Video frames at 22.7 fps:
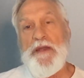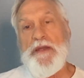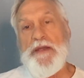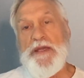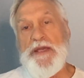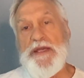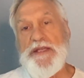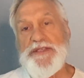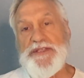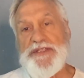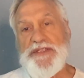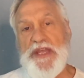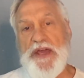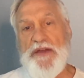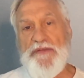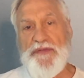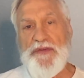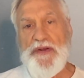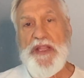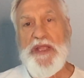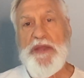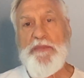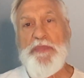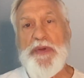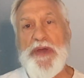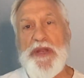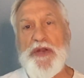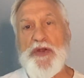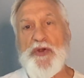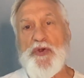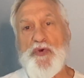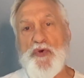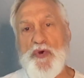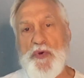It's definitely been
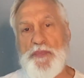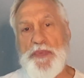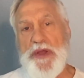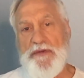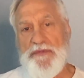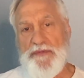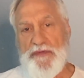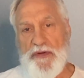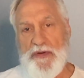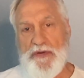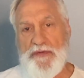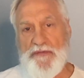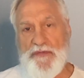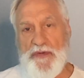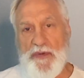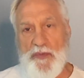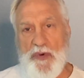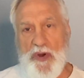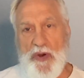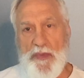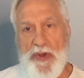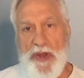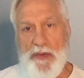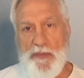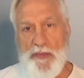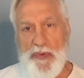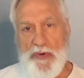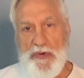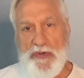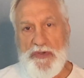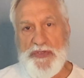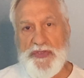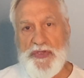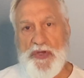a group effort from our
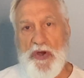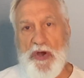members,